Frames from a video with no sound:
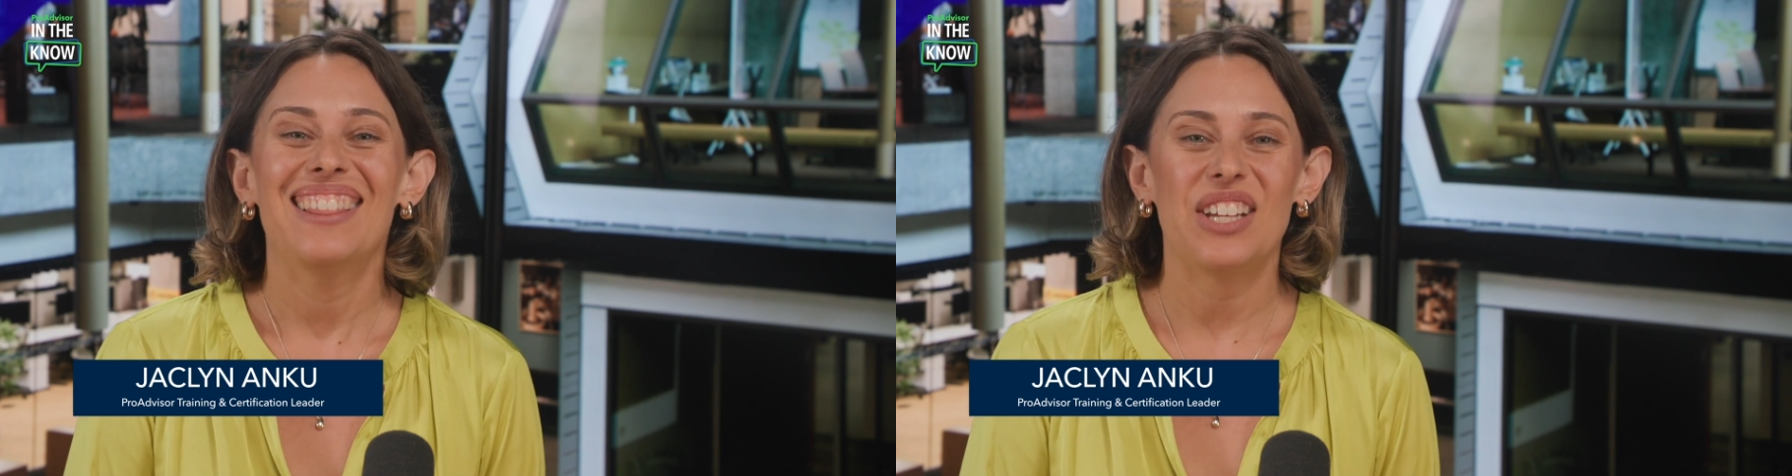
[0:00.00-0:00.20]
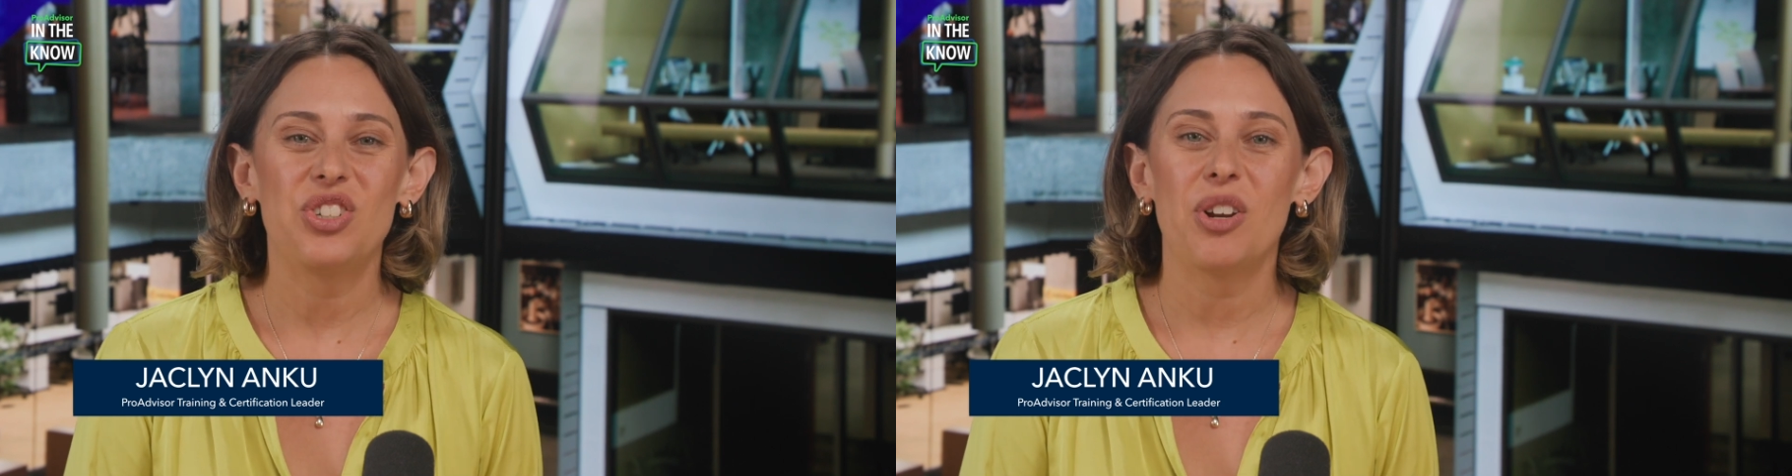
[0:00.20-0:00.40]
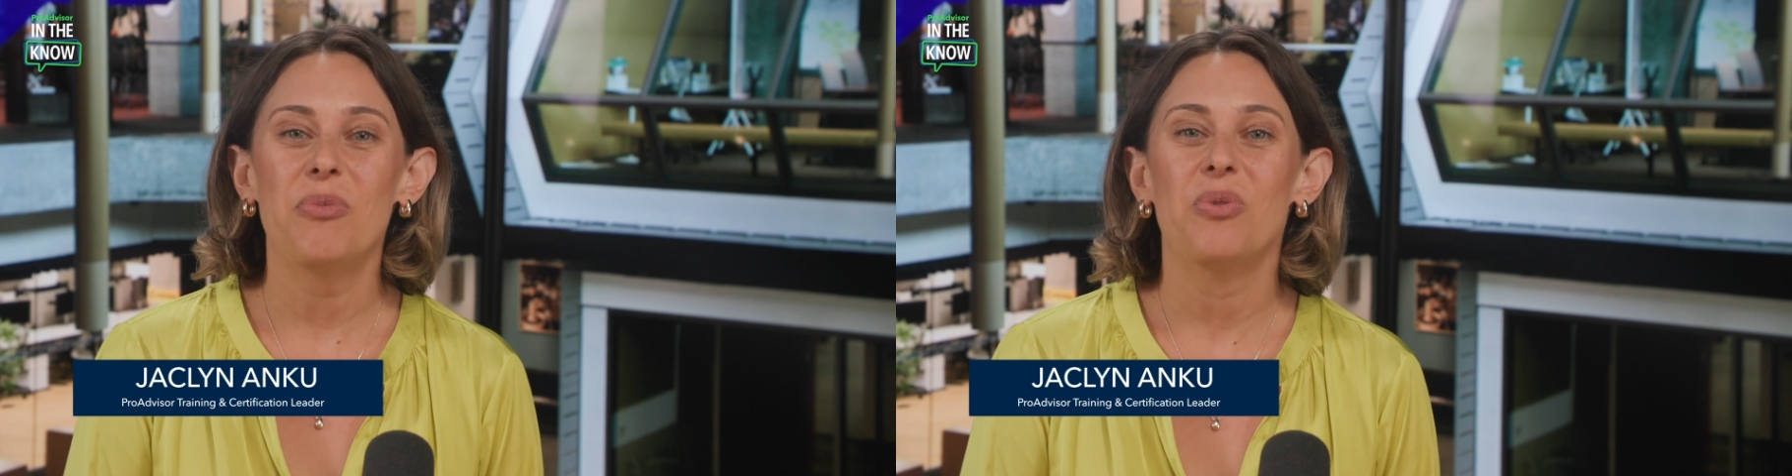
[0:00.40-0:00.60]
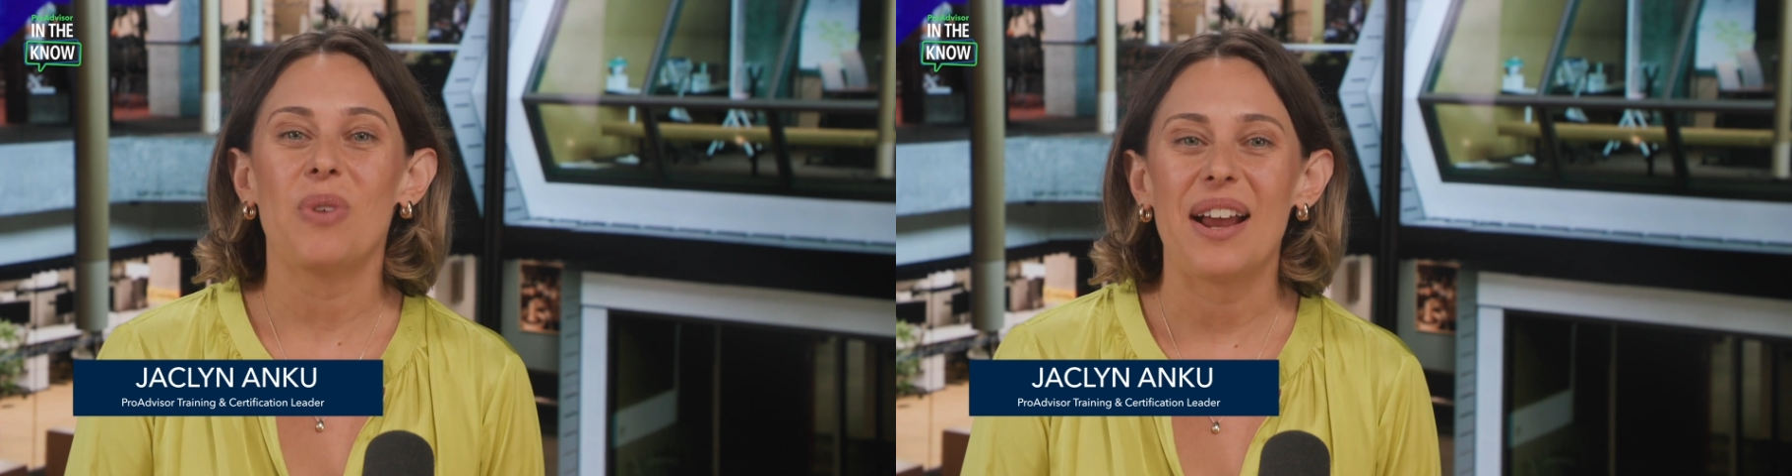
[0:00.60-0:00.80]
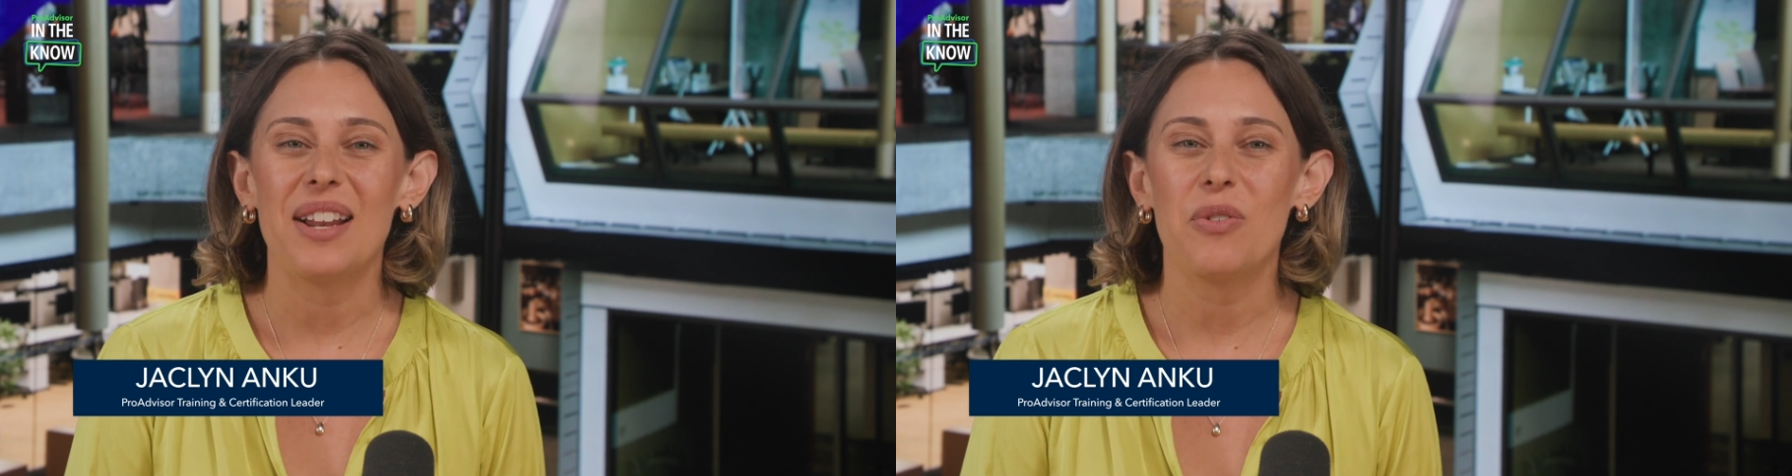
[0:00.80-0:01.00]
Let's jump
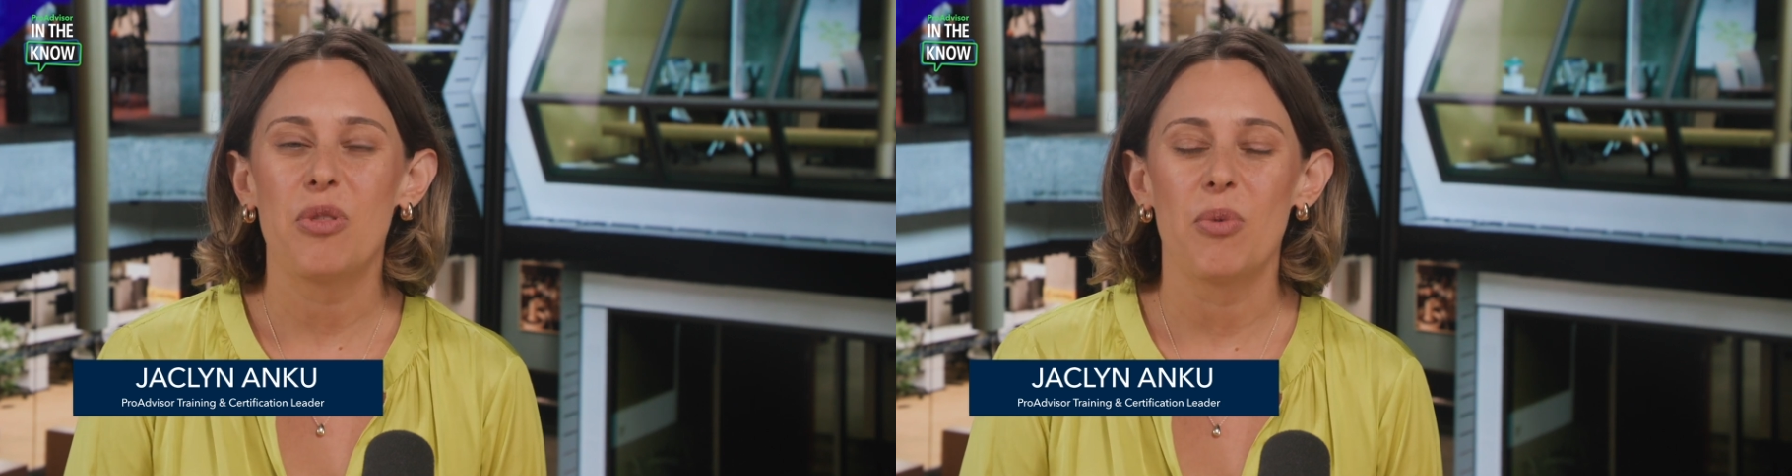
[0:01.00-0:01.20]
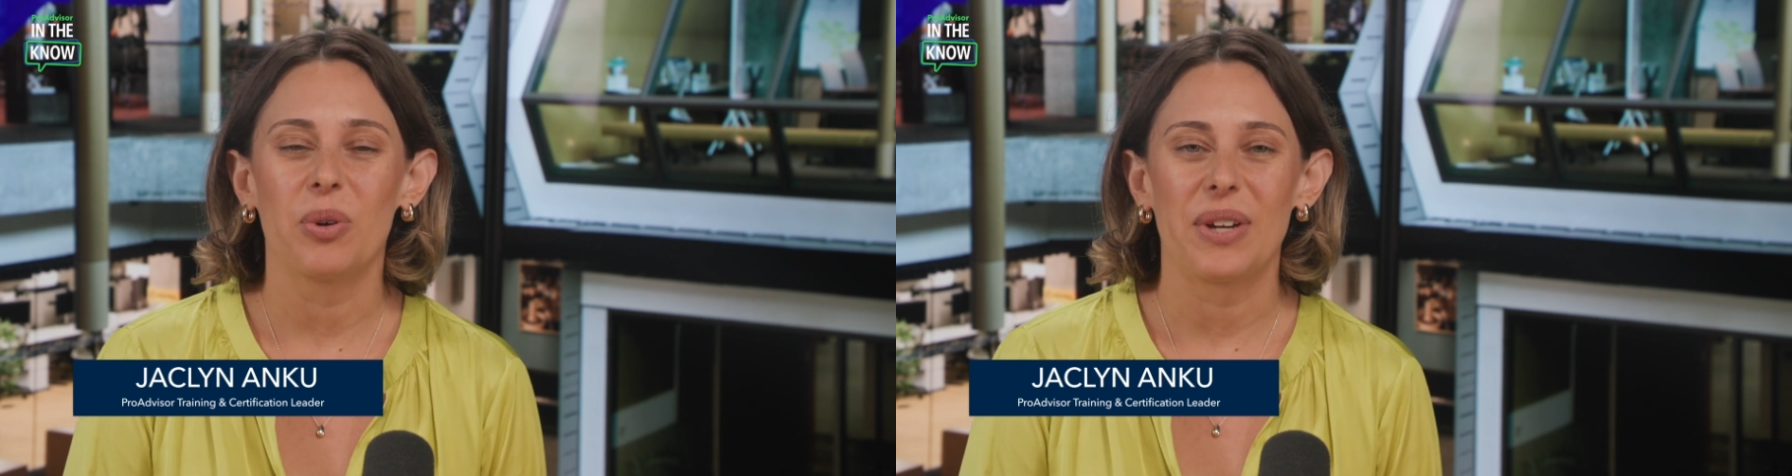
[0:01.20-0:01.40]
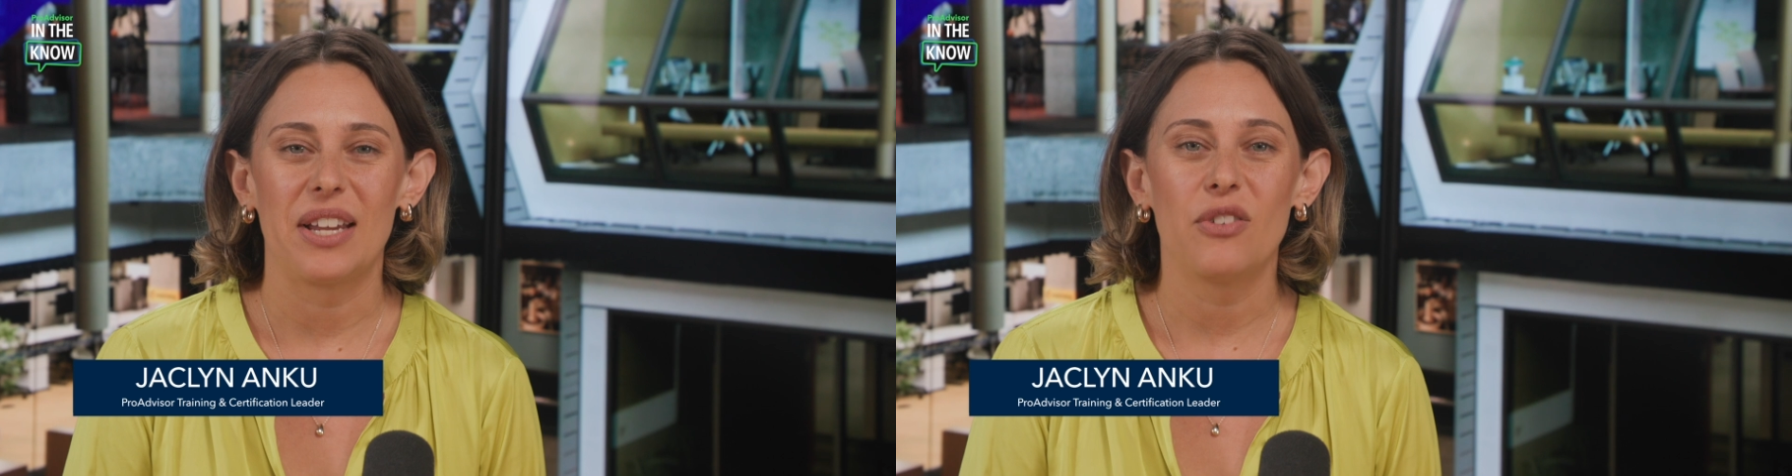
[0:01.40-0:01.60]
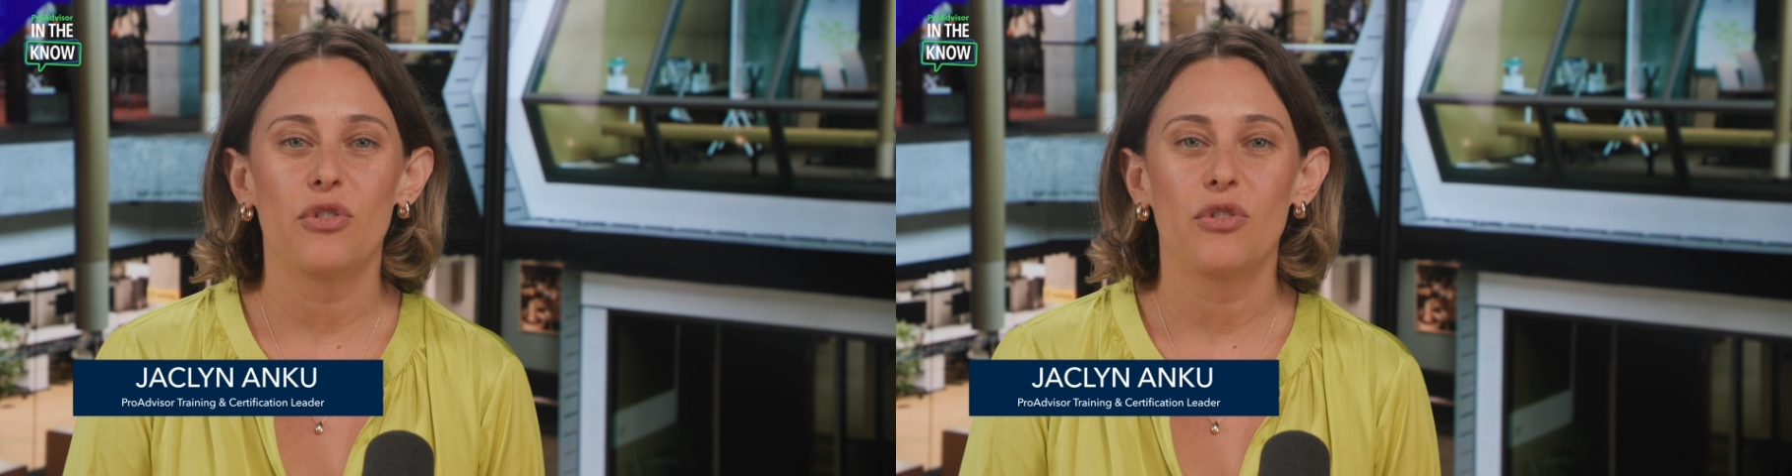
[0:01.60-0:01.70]
right in with Maureen